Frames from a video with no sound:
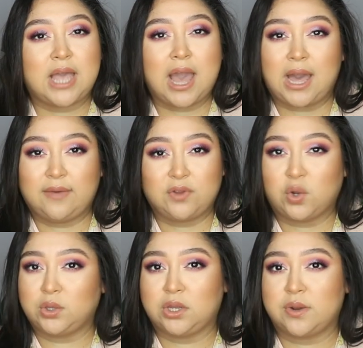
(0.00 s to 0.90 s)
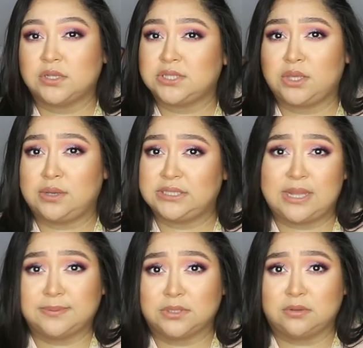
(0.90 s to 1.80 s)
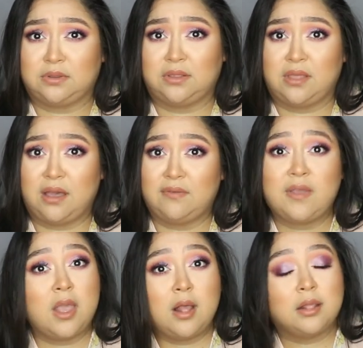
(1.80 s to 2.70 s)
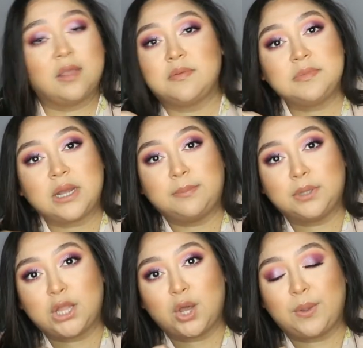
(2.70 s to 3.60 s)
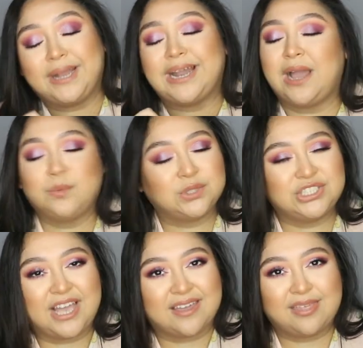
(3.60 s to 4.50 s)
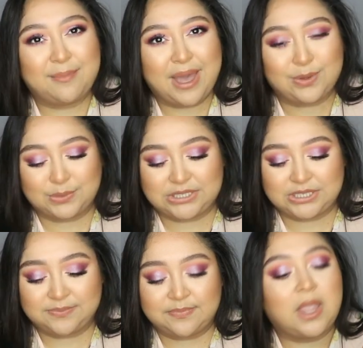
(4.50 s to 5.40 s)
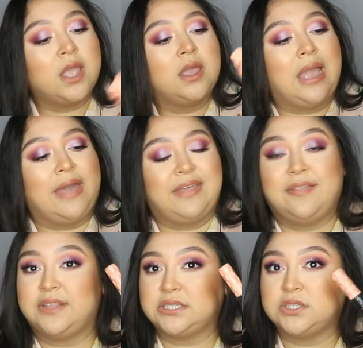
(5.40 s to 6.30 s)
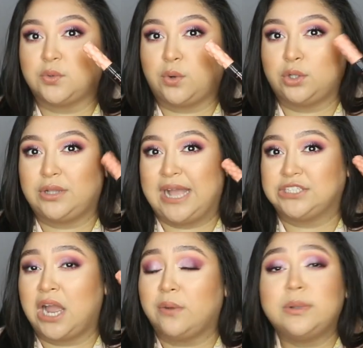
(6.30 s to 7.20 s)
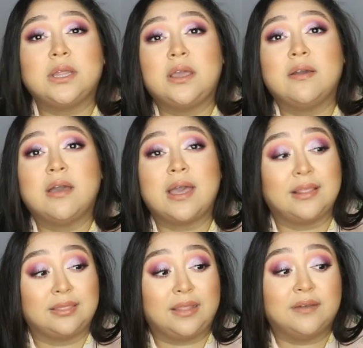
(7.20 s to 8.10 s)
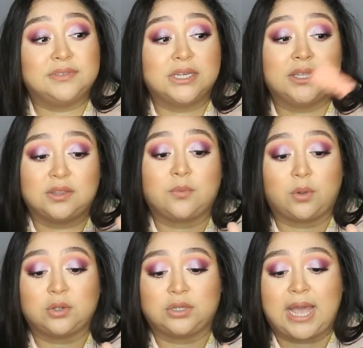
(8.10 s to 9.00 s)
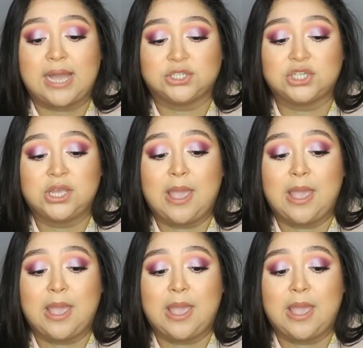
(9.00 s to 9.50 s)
have your holy grails that you guys absolutely love, leave them down below and I will check them out. And then this is a roller lash. I really loved the roller lash,